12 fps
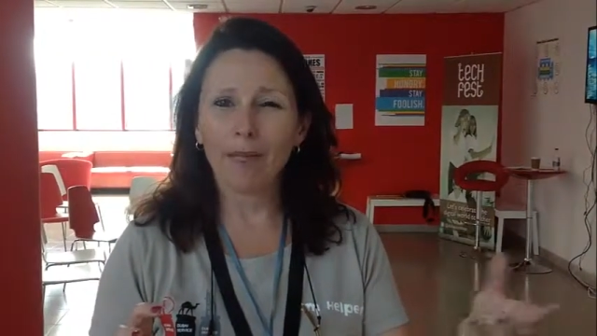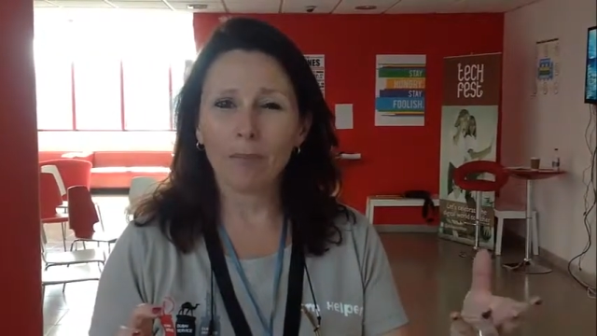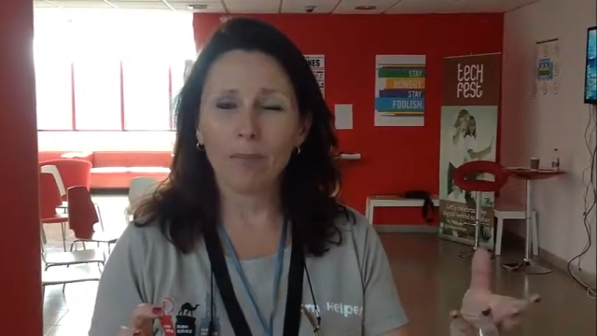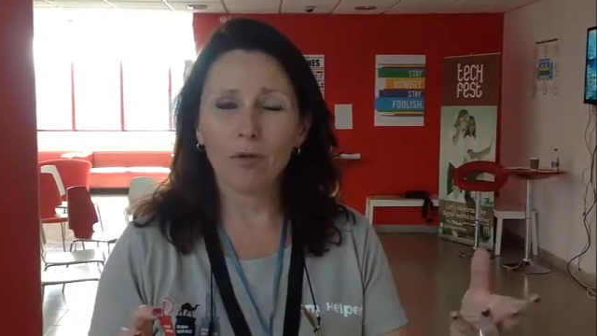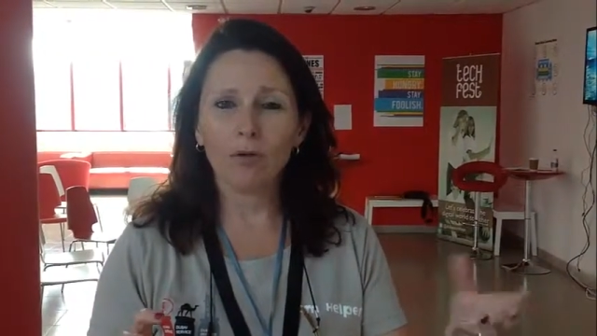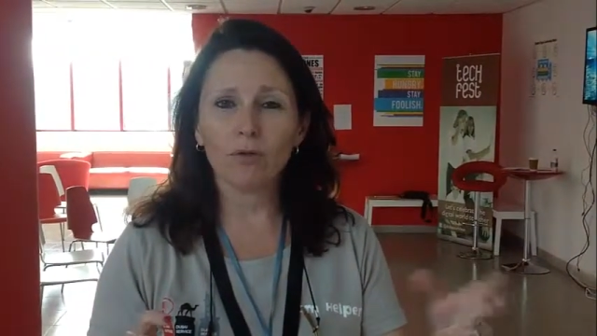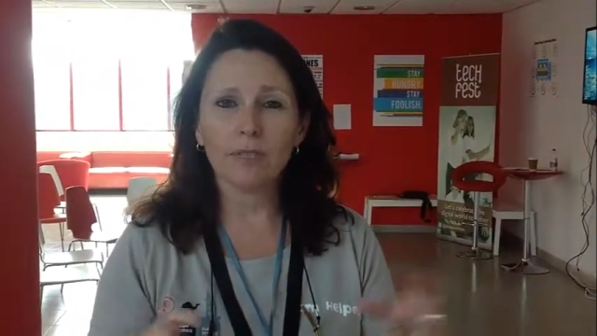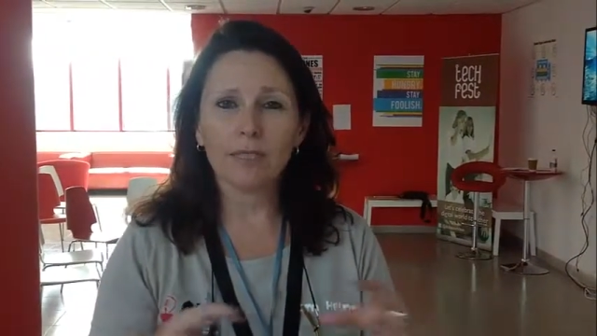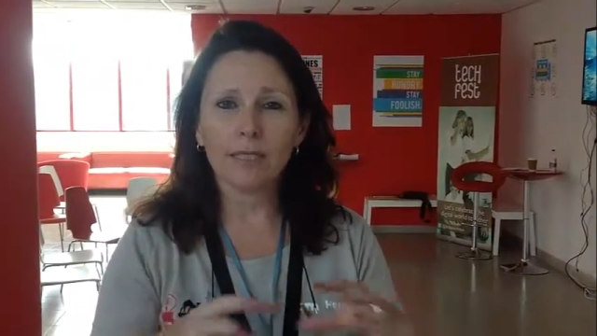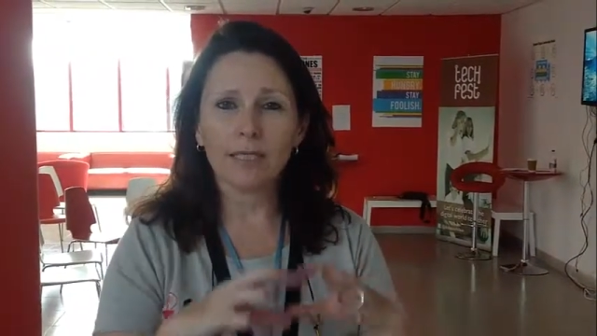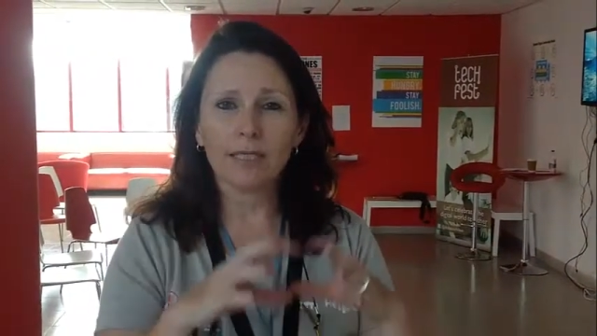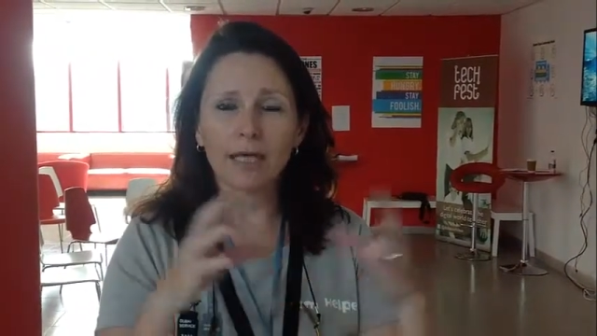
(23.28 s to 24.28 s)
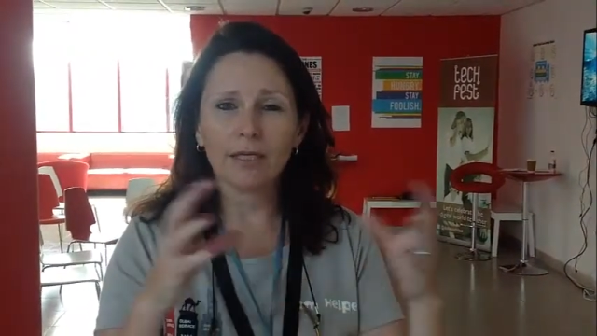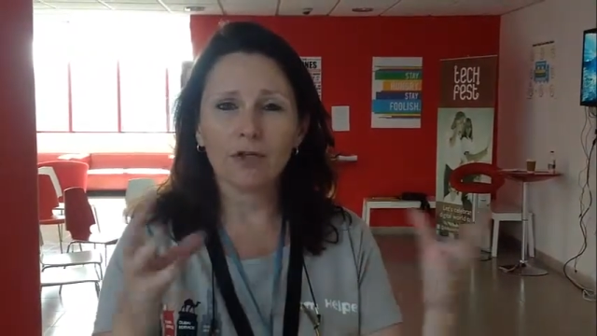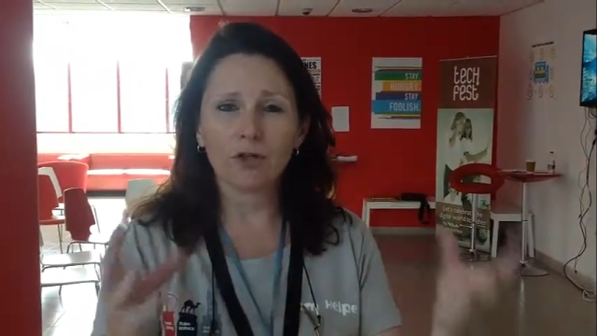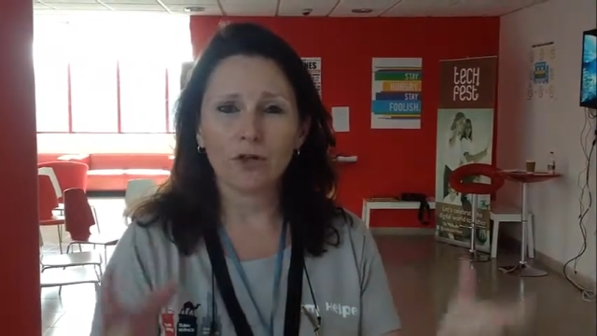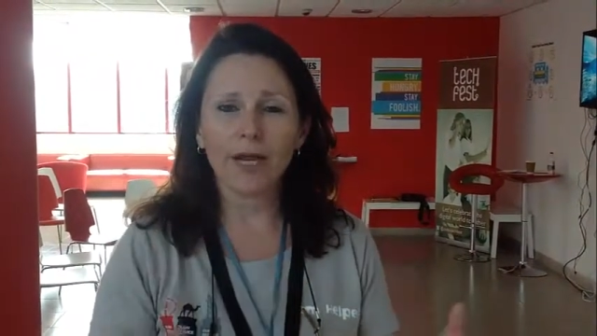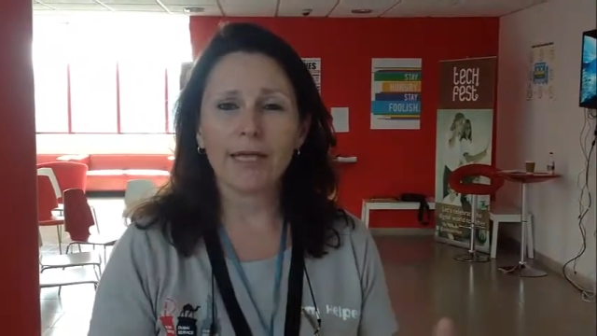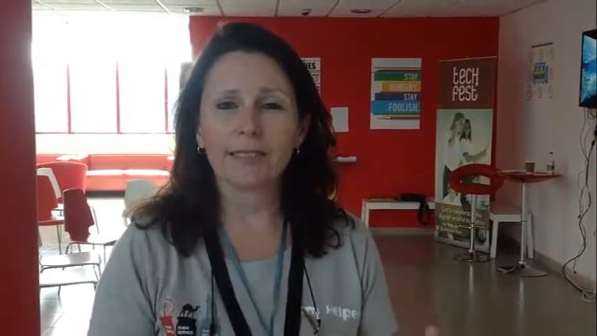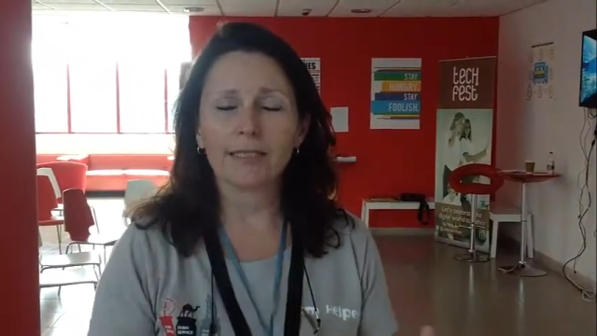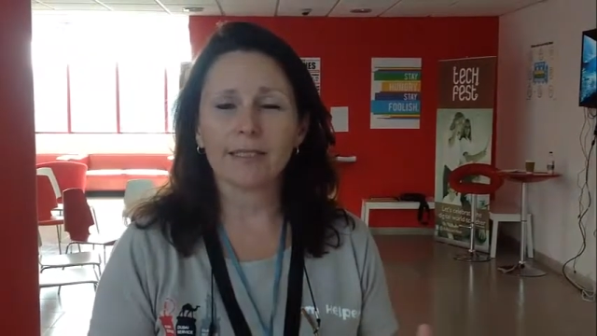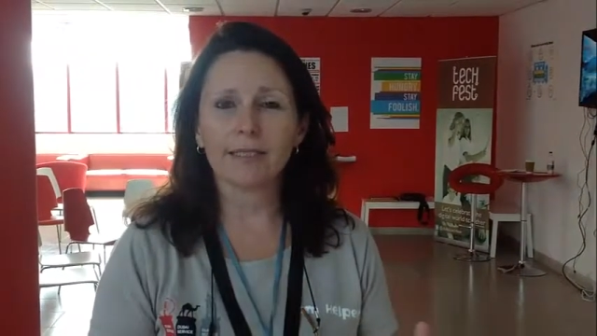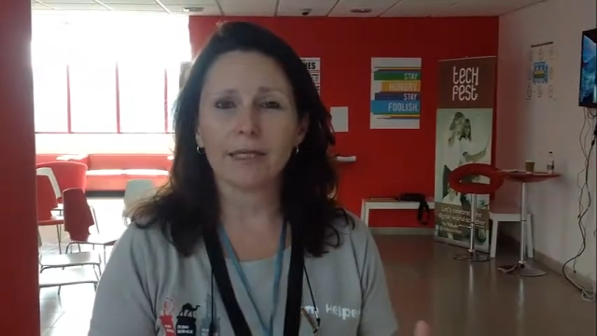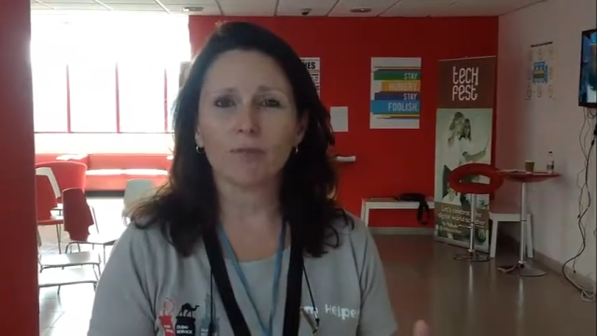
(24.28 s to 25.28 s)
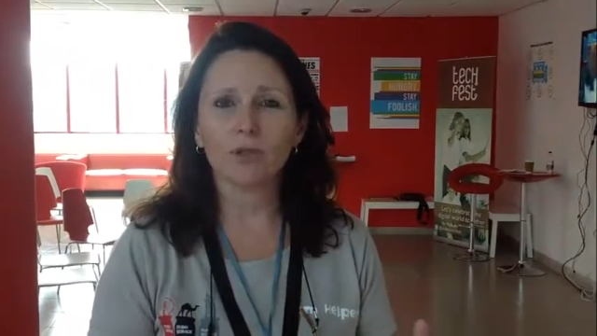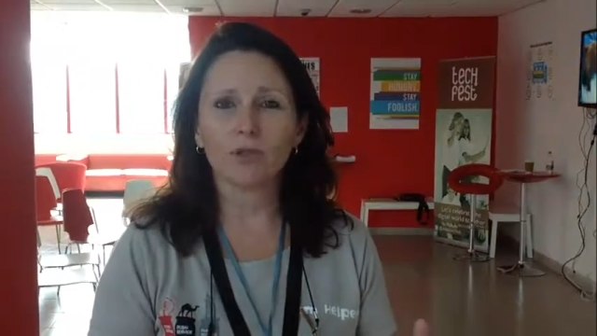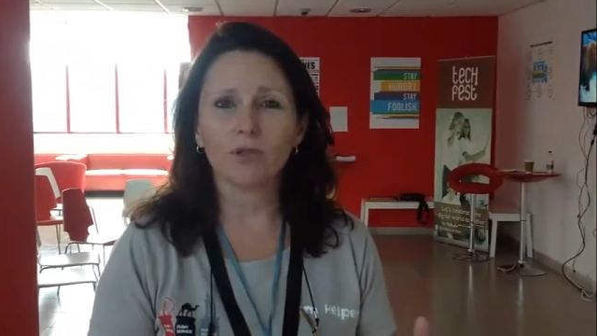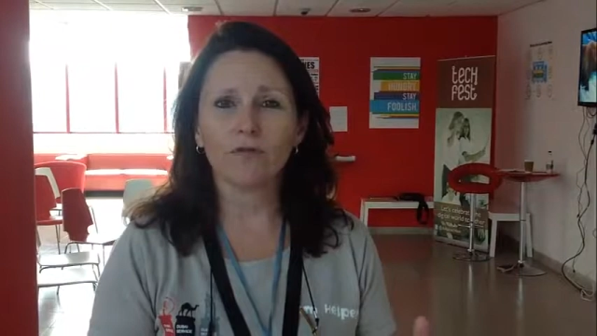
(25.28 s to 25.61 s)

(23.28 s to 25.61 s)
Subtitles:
moods and creating some sort